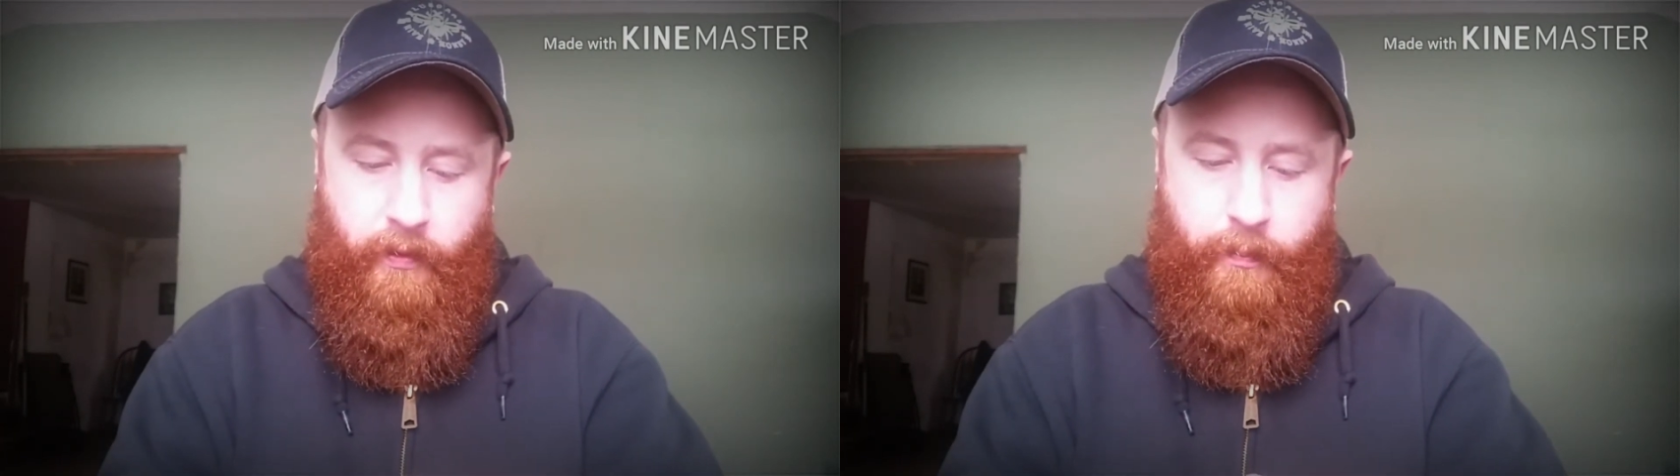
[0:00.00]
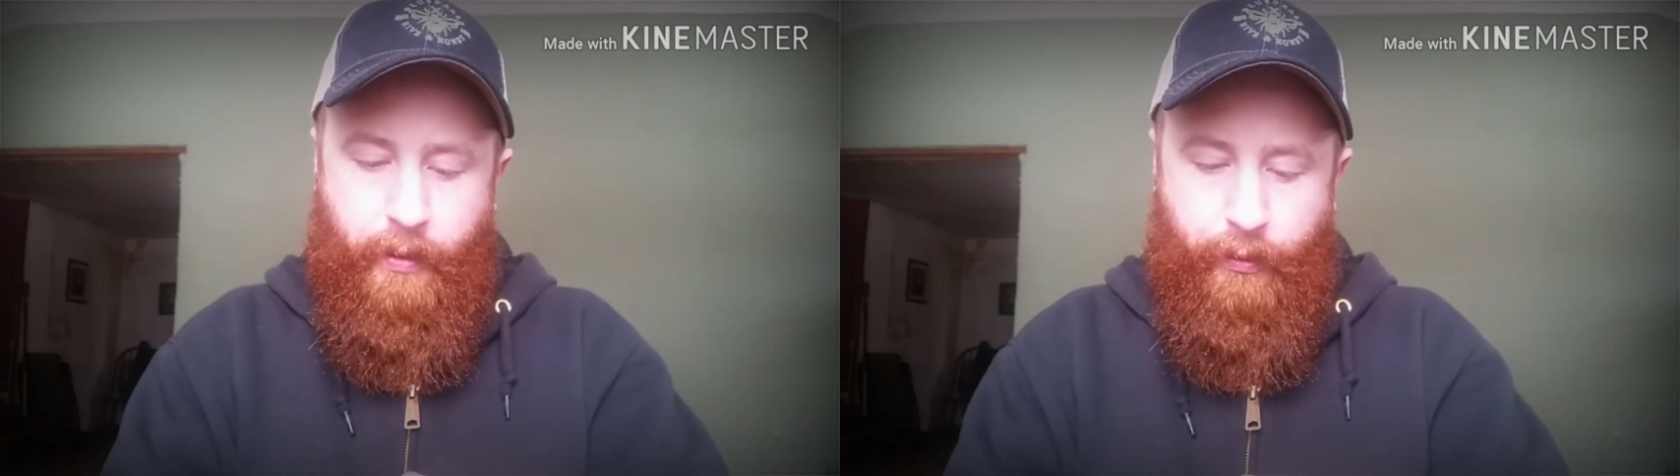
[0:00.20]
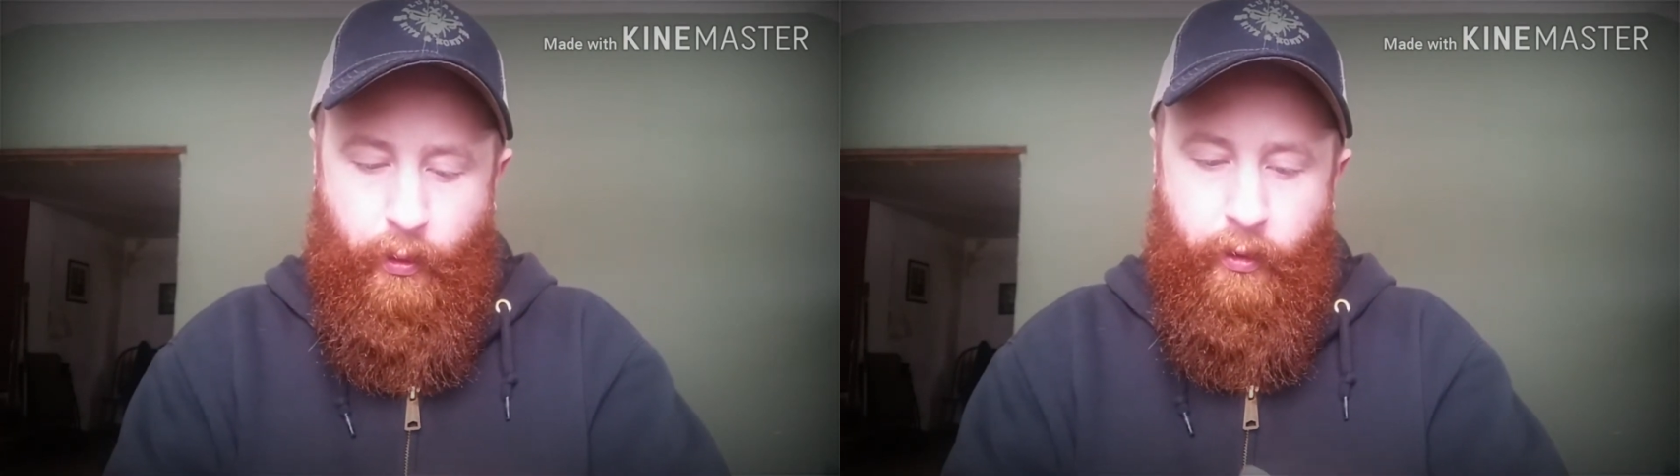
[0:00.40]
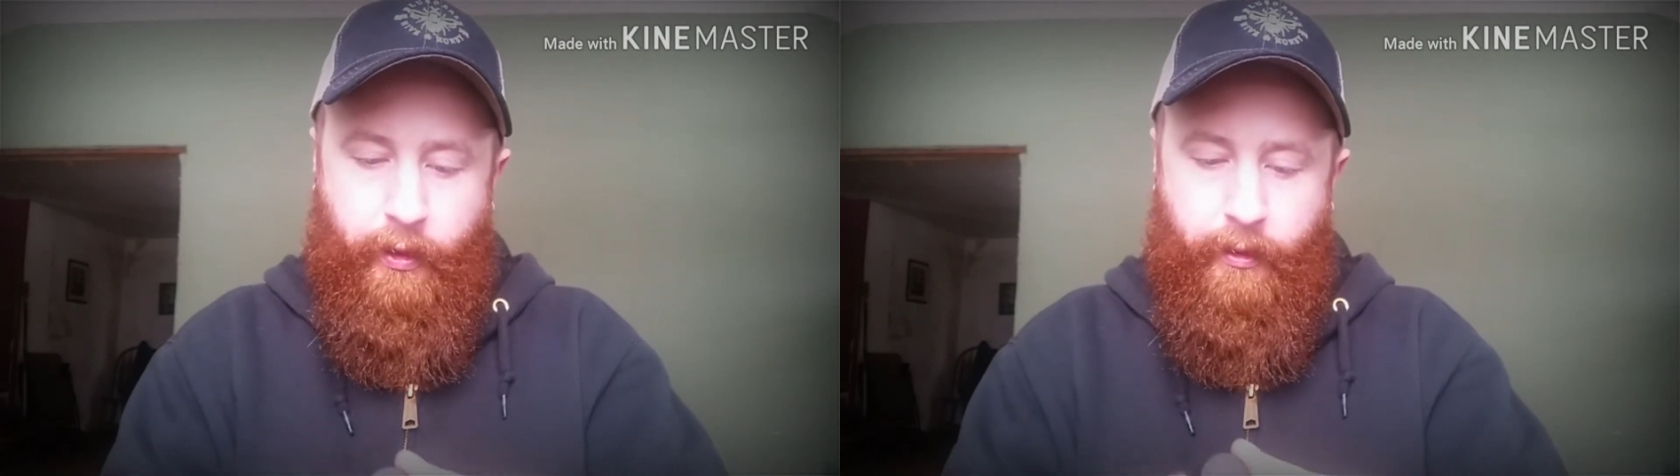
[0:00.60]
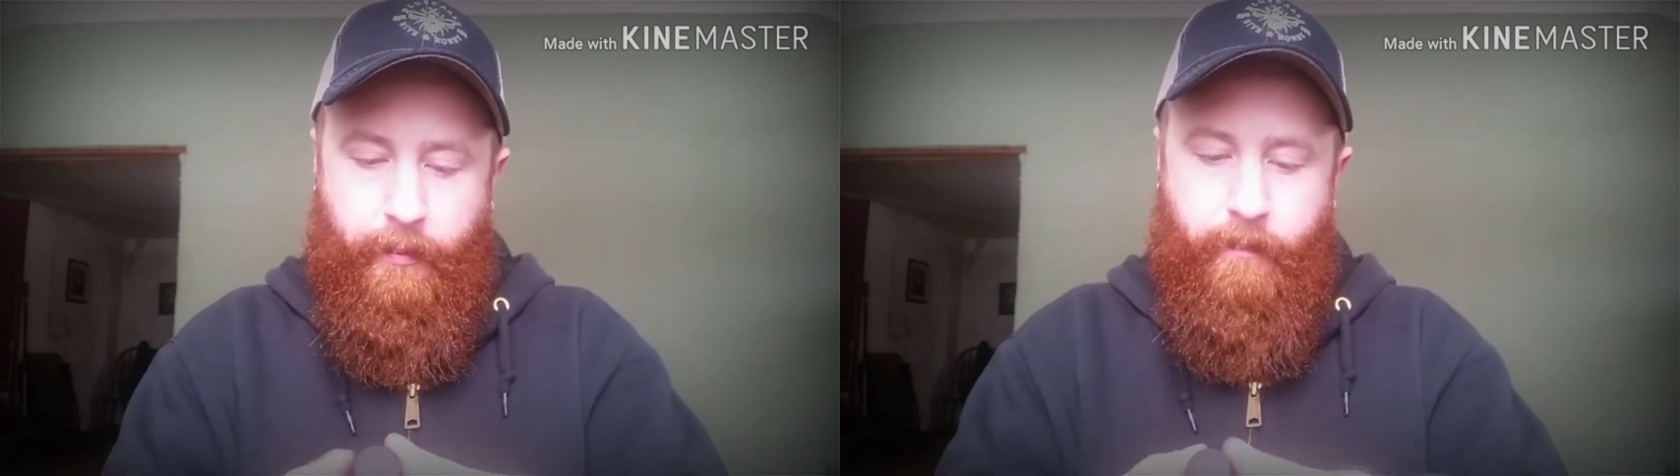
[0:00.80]
beard oil
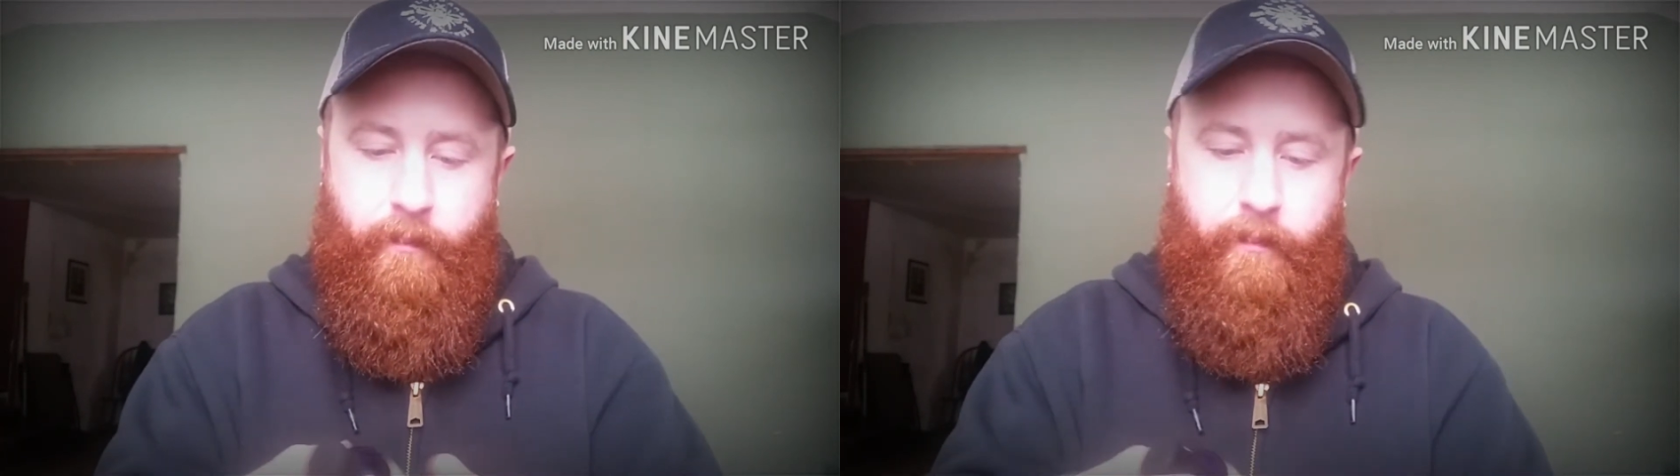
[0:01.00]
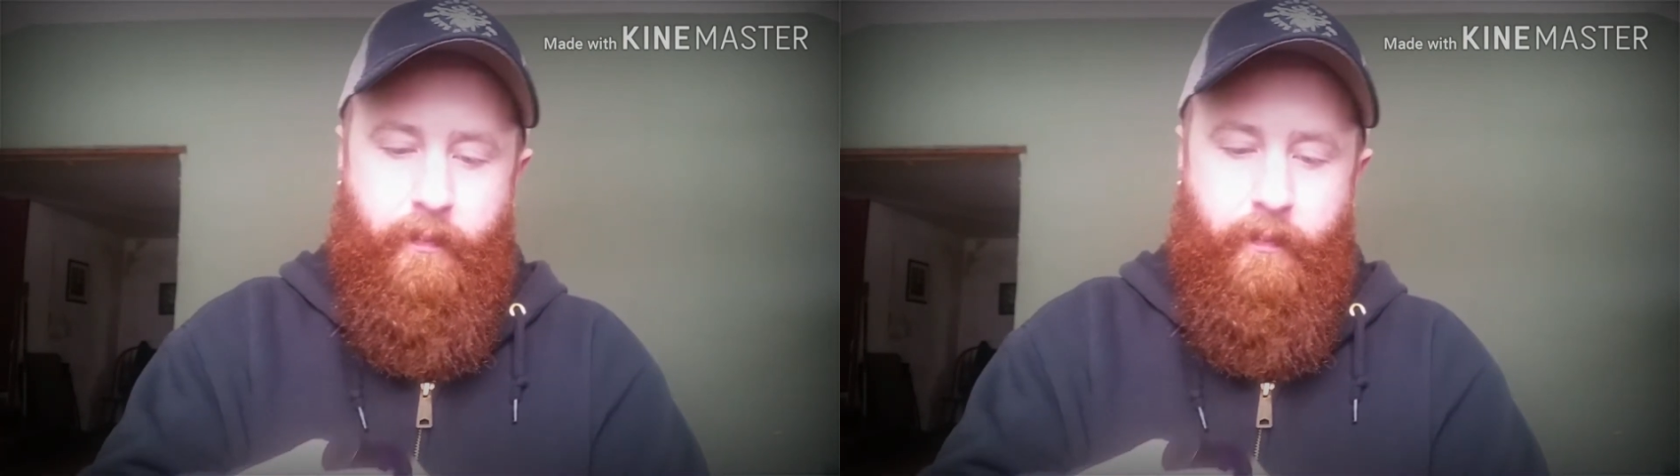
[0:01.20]
here.